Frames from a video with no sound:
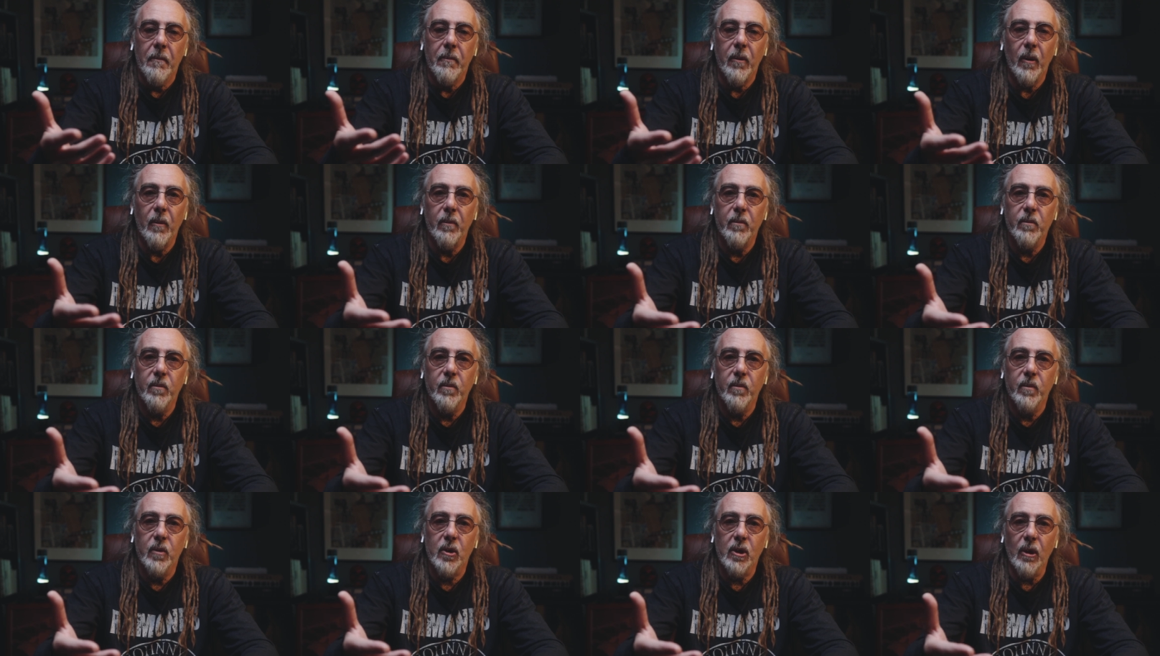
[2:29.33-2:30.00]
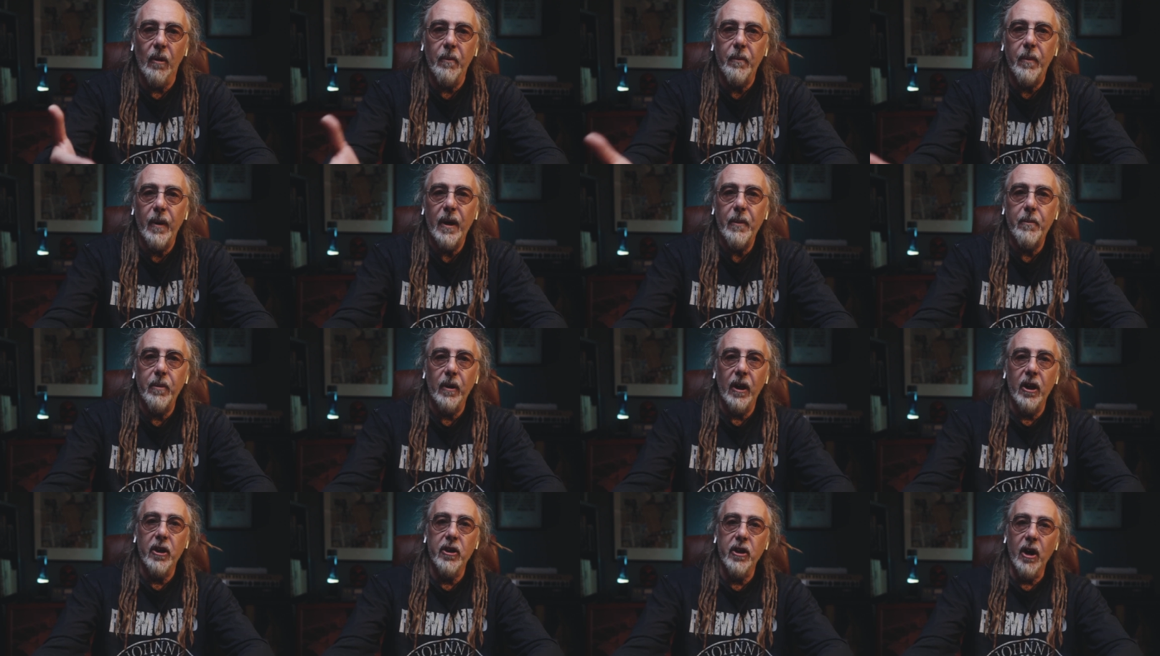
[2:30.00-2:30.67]
But some
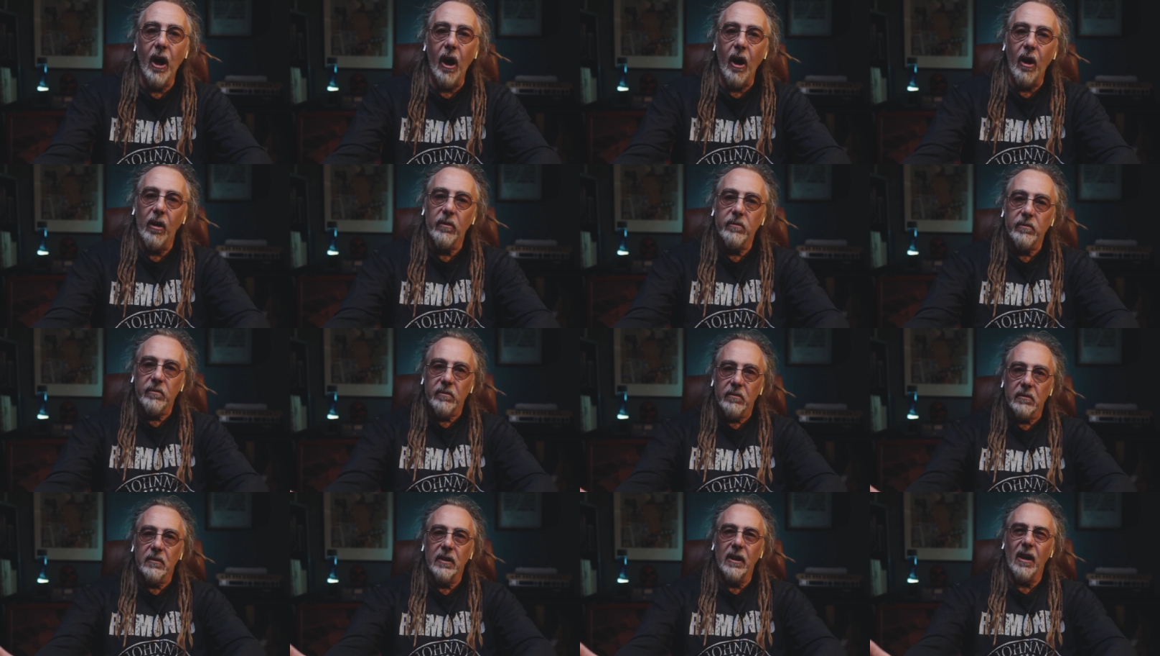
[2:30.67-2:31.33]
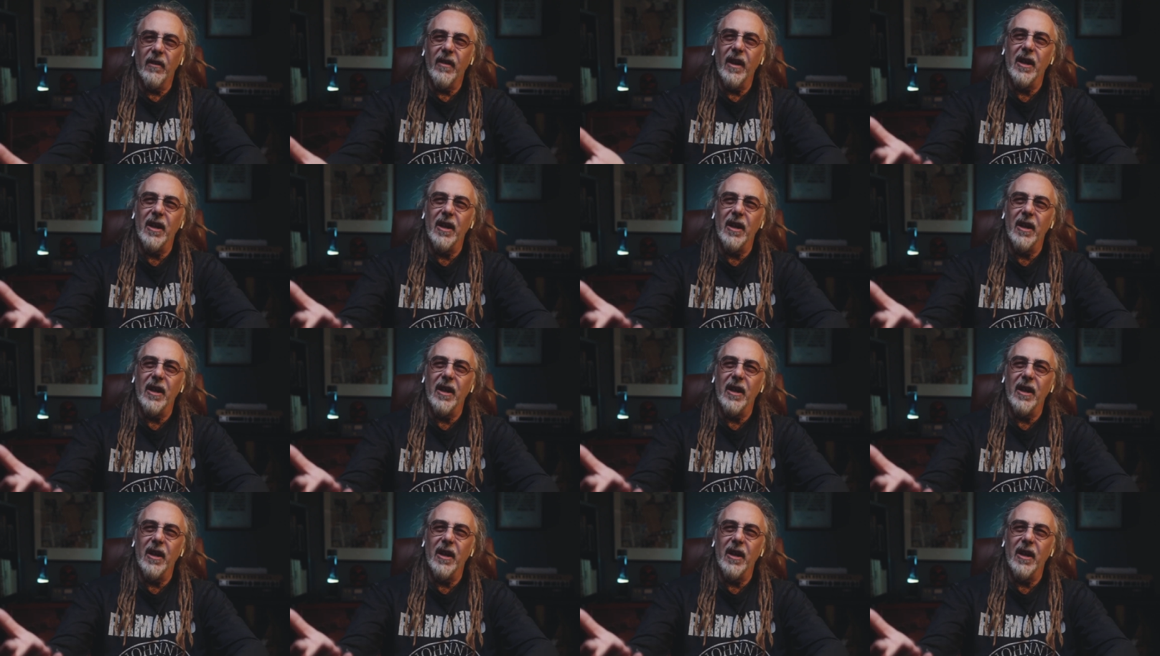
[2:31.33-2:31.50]
people are not, you know,